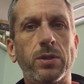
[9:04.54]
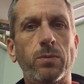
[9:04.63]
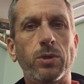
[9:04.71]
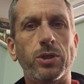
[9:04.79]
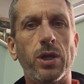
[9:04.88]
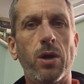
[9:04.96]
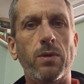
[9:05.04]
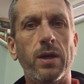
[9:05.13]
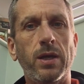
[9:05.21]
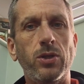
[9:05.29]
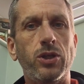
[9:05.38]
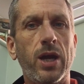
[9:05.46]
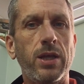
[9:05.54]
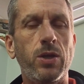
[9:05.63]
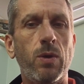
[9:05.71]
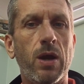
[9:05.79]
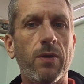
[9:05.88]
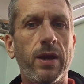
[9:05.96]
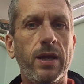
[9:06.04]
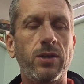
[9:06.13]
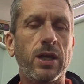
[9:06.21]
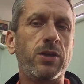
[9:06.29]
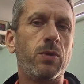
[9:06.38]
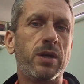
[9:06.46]
will show that in January
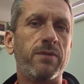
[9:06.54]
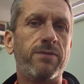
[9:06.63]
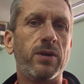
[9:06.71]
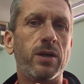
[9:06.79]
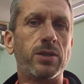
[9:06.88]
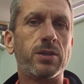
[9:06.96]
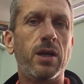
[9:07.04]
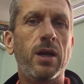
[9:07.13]
the 1st,